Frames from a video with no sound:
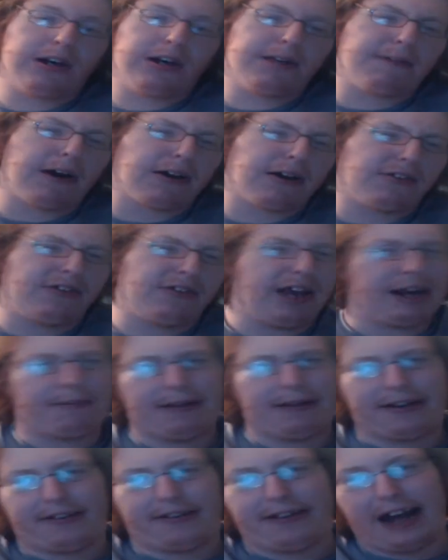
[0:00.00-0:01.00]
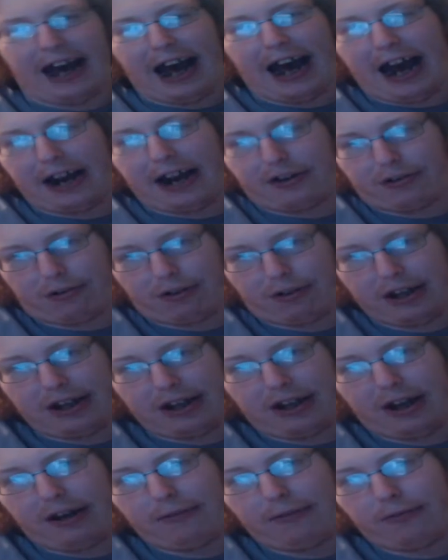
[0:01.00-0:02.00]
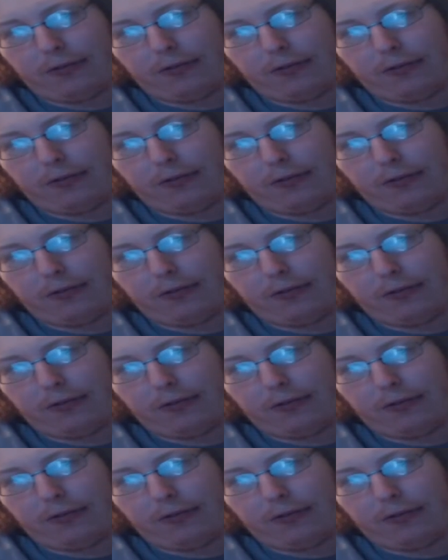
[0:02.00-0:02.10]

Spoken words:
segments that I truly love,